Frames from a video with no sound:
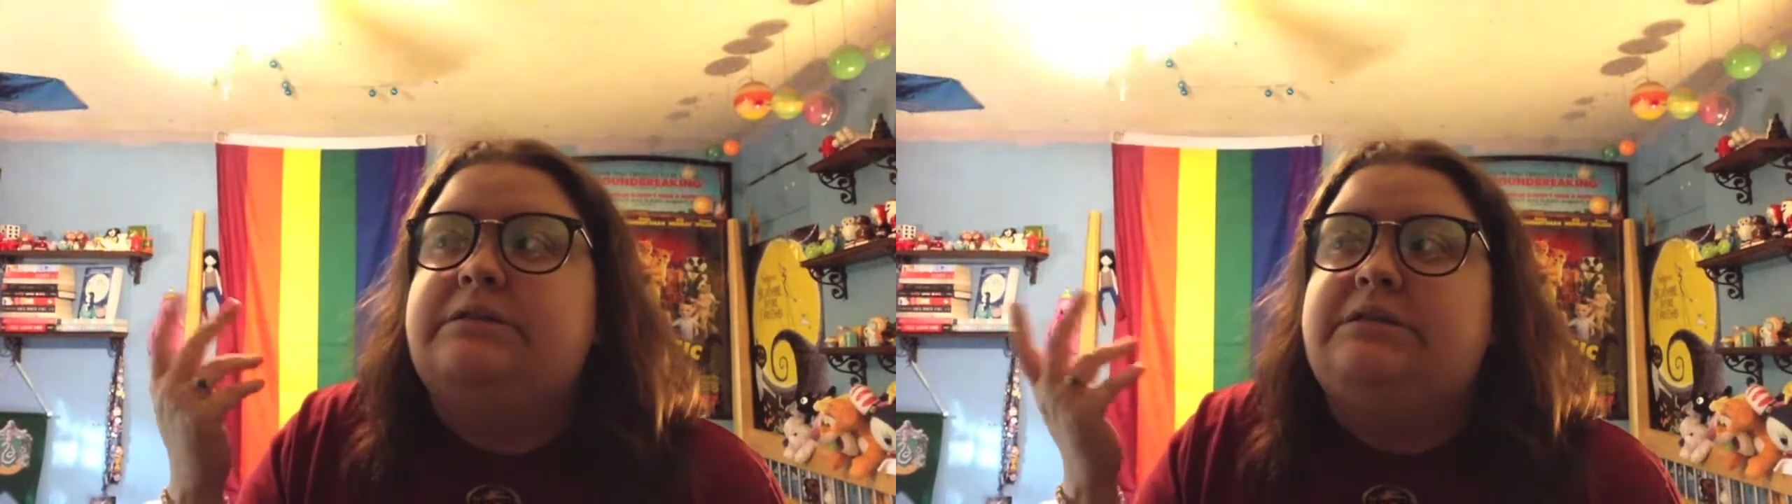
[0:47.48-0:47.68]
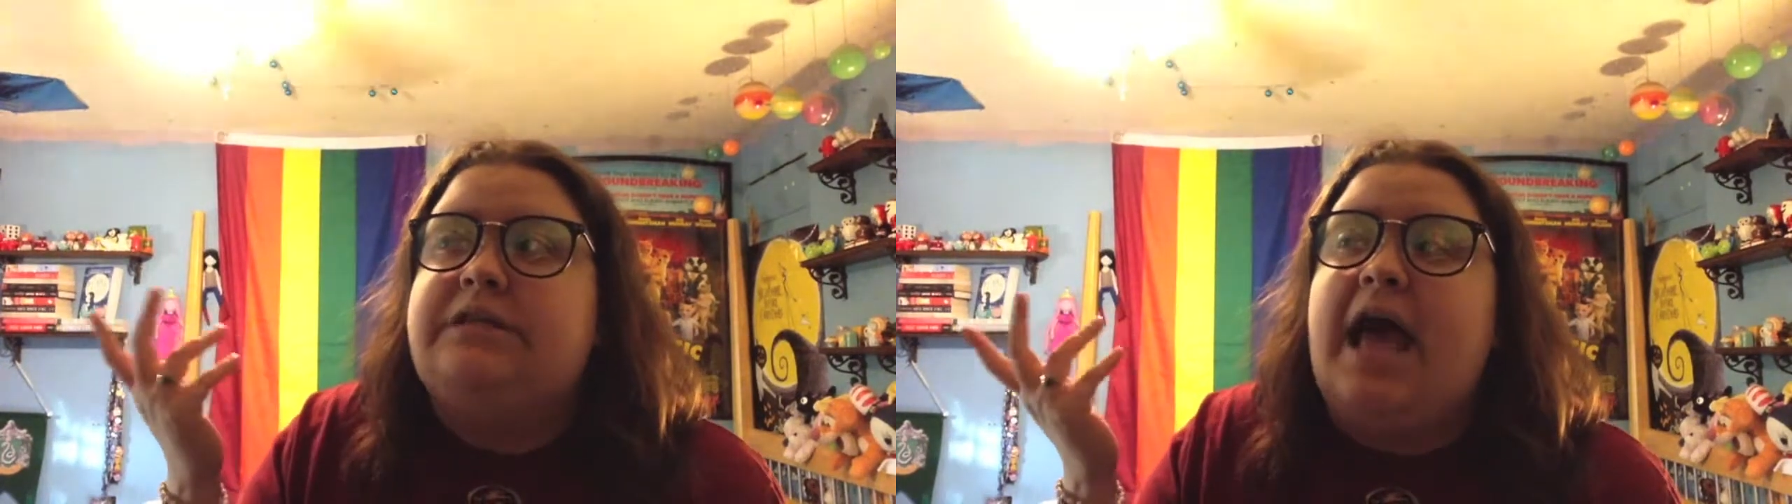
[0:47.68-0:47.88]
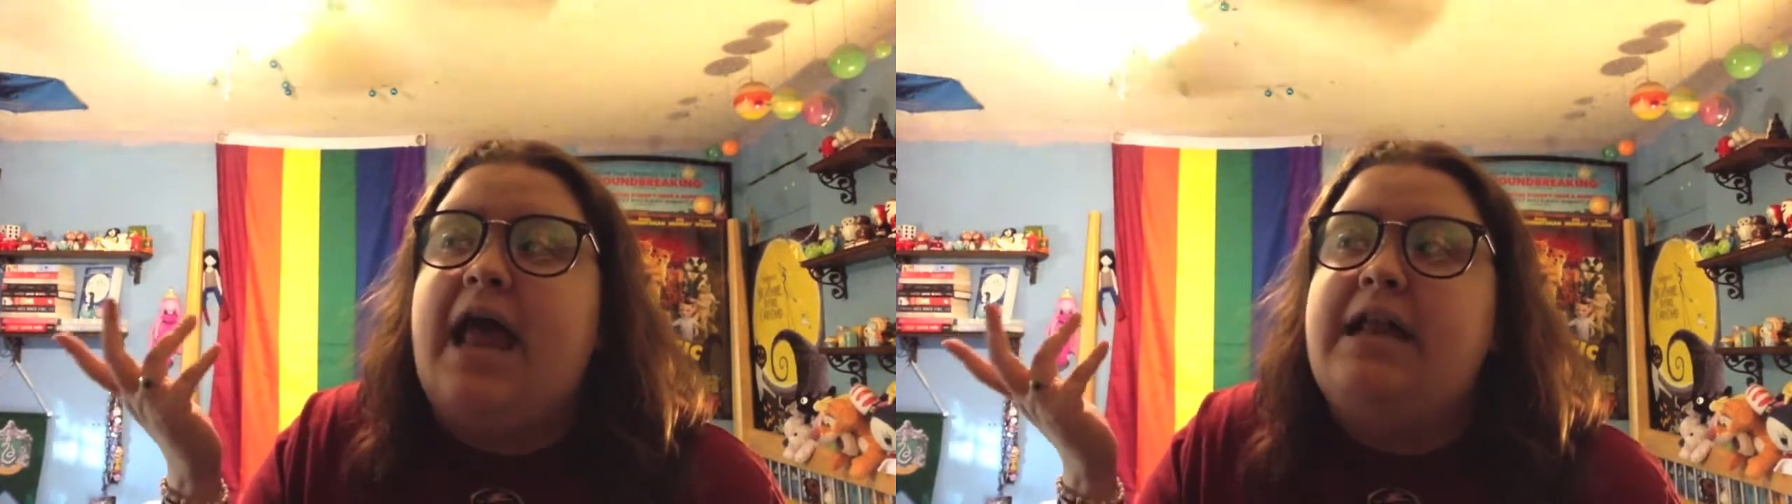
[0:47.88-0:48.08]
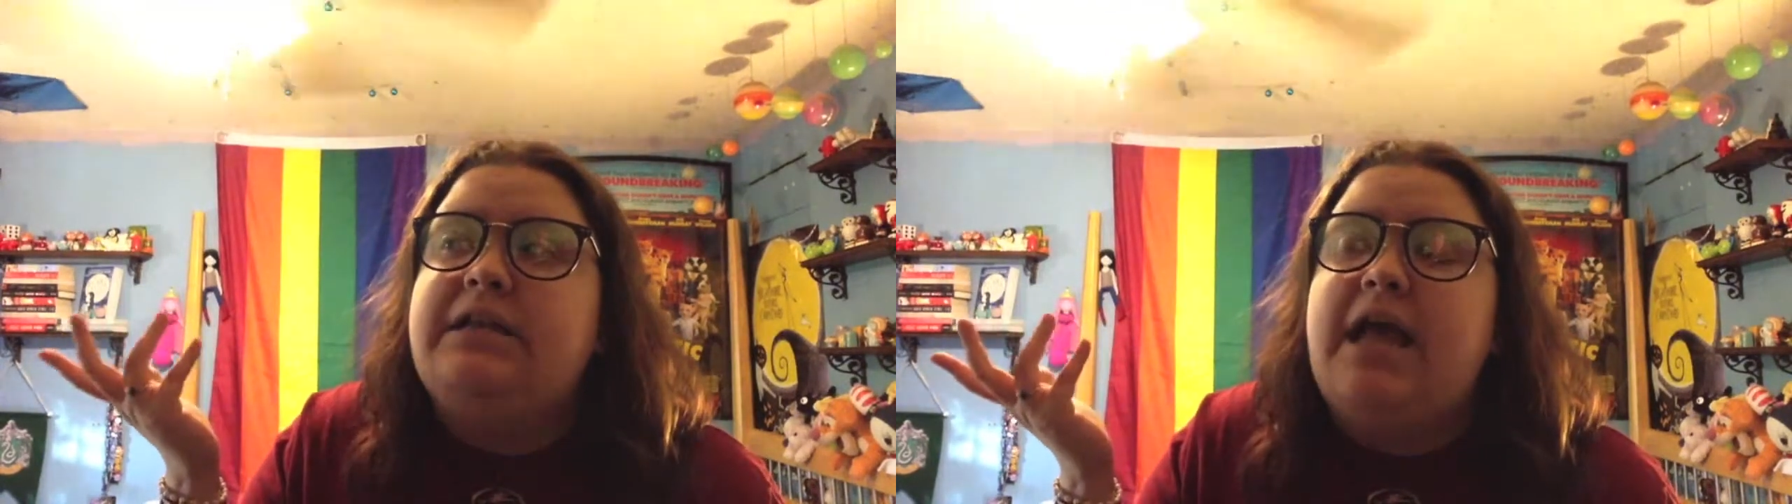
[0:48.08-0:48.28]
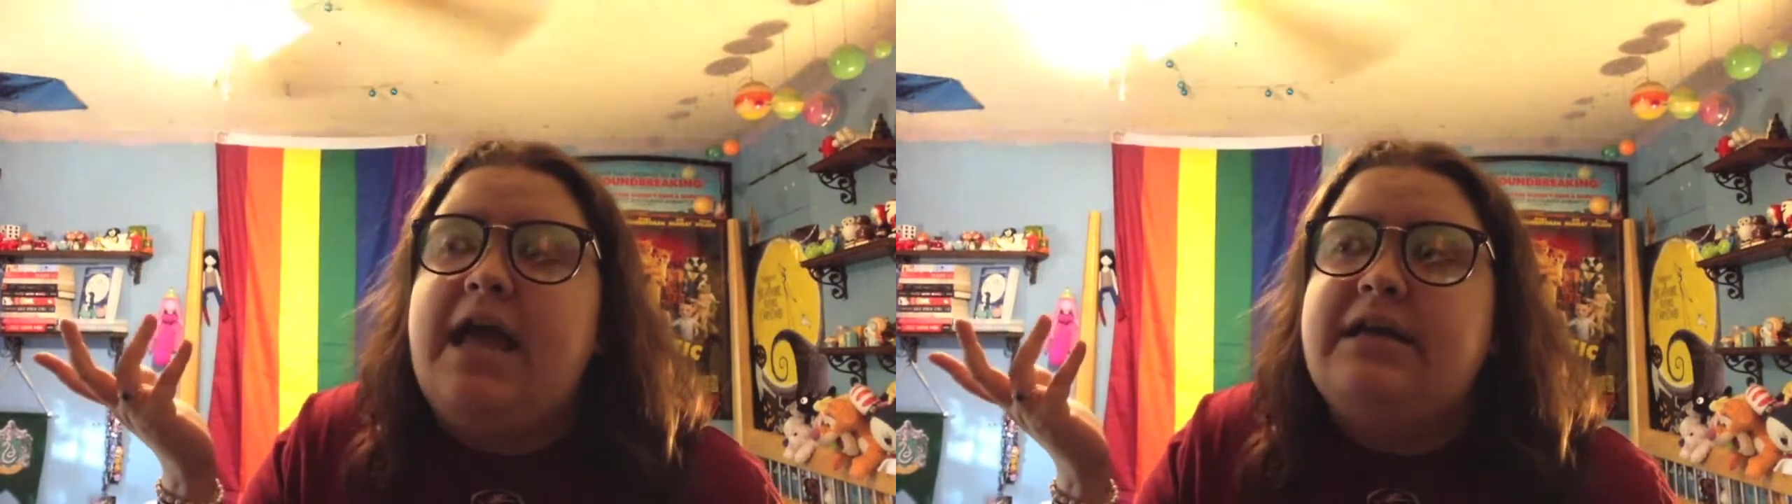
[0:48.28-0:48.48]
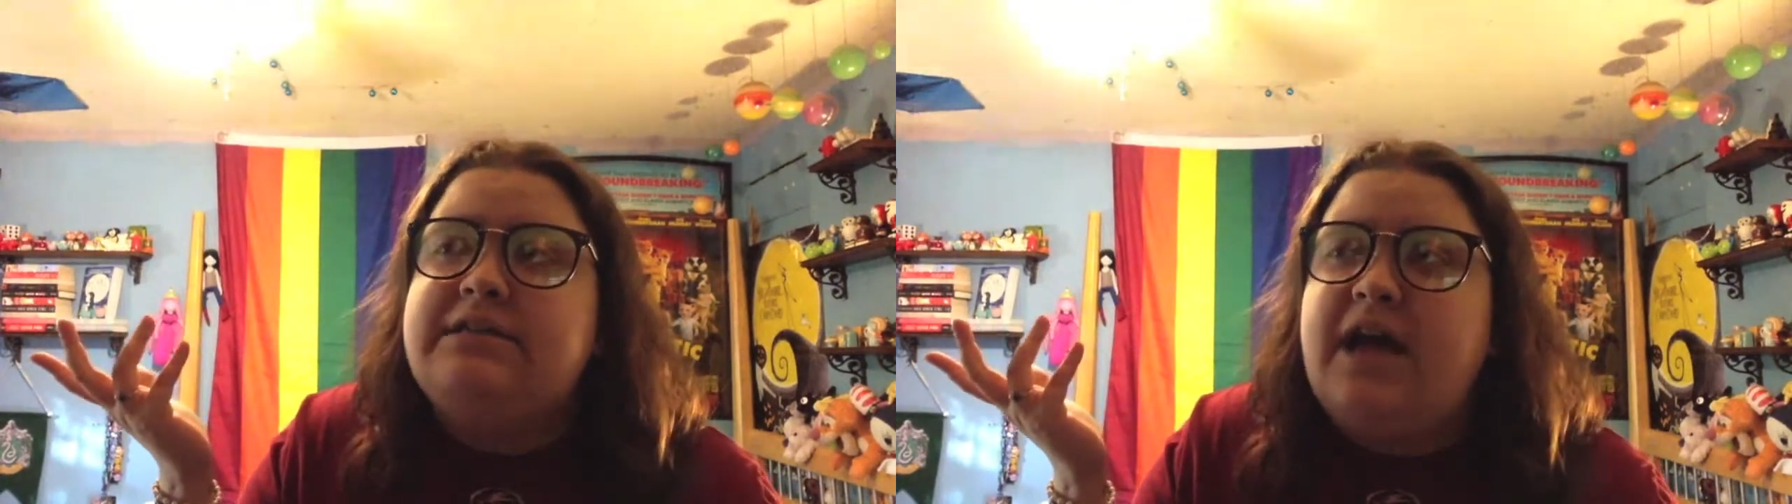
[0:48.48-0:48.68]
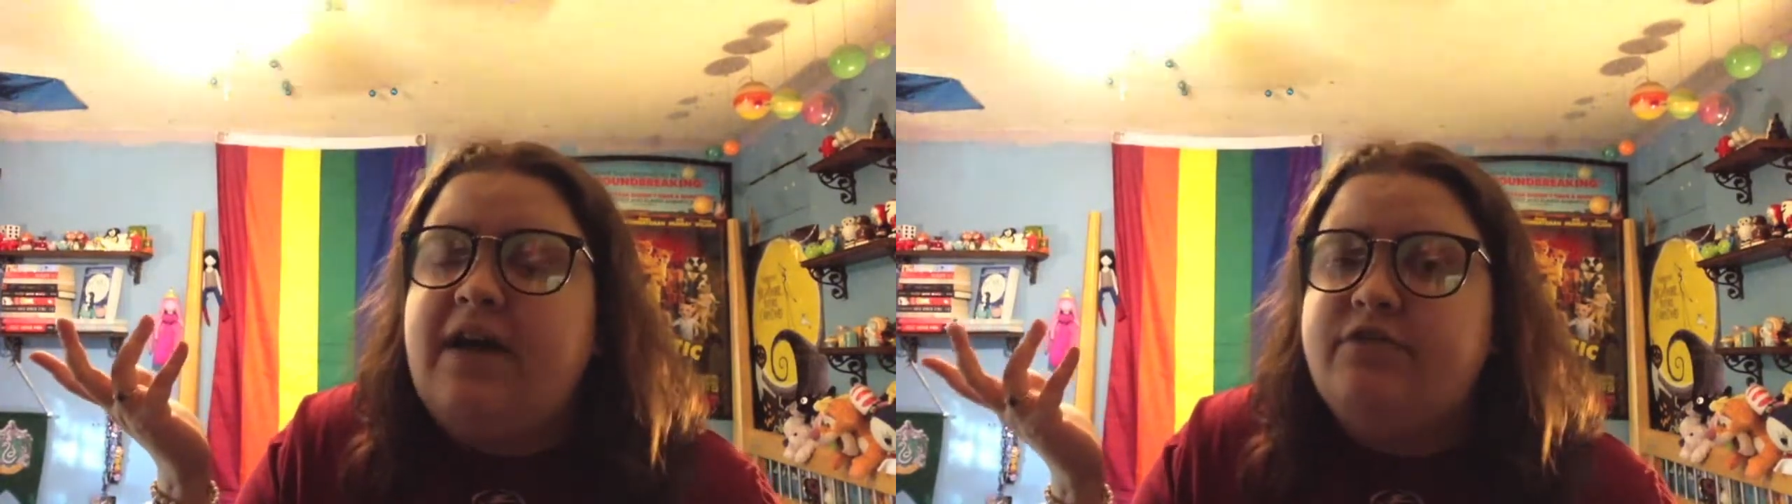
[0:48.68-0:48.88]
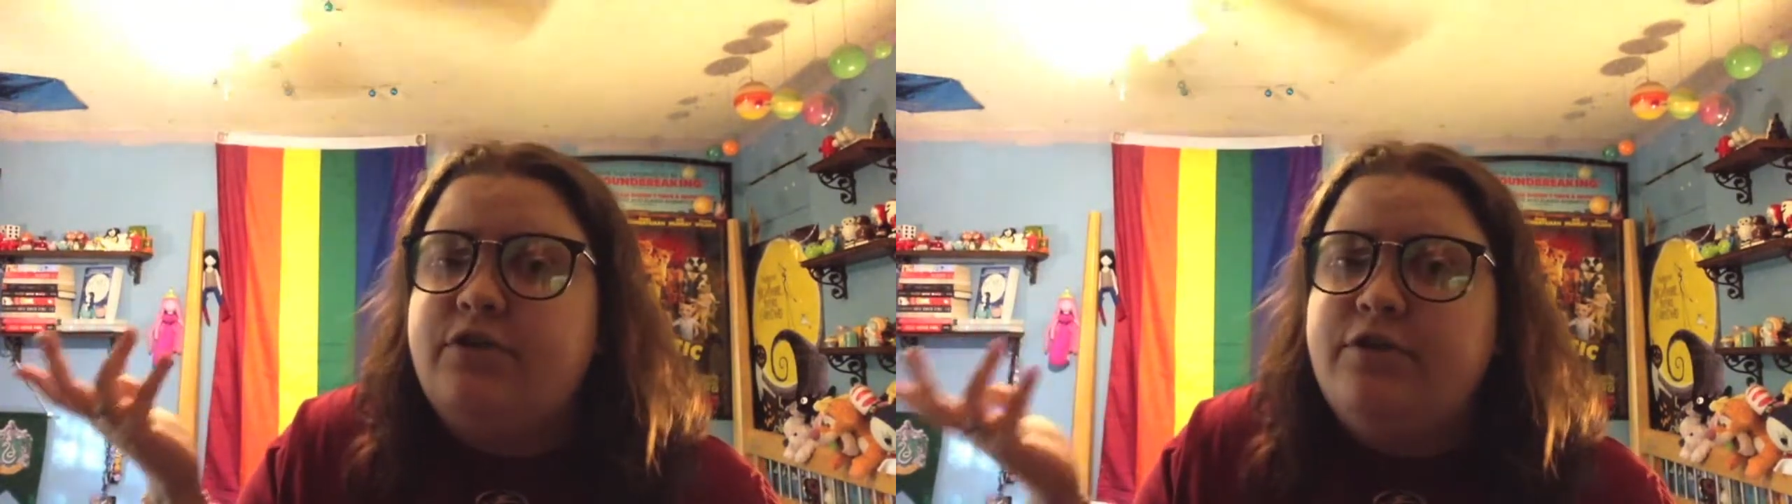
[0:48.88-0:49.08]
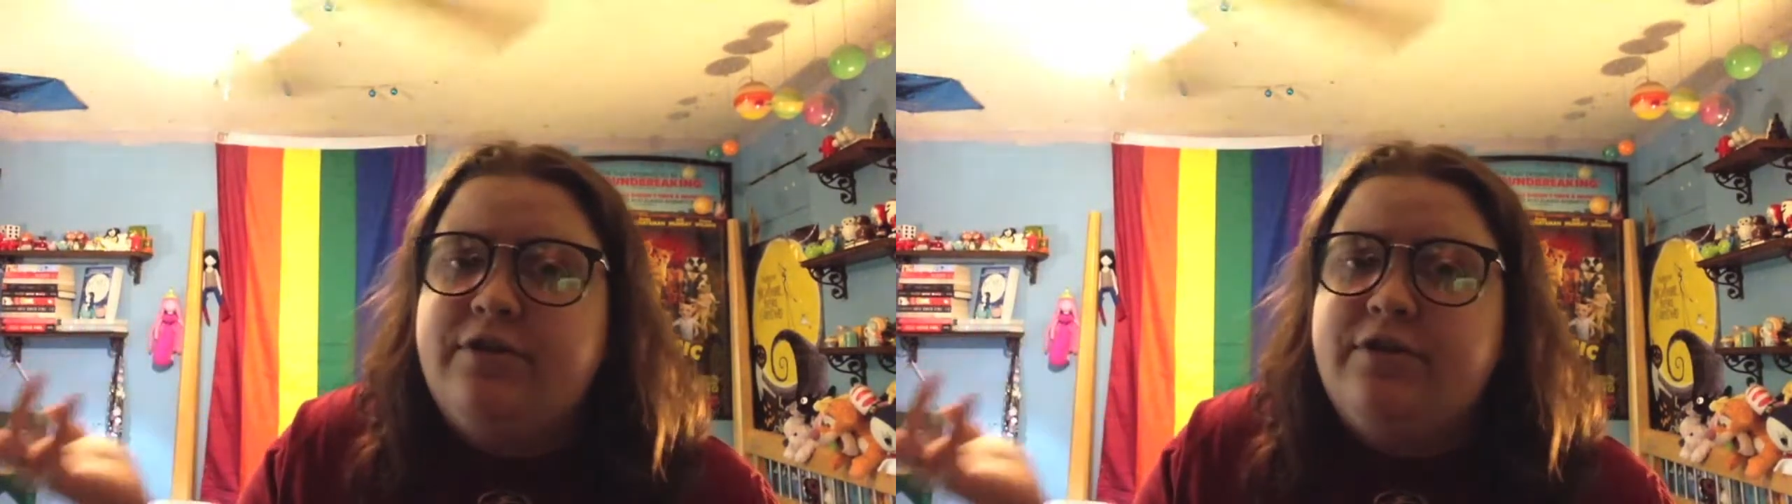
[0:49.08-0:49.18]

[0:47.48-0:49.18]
10 days after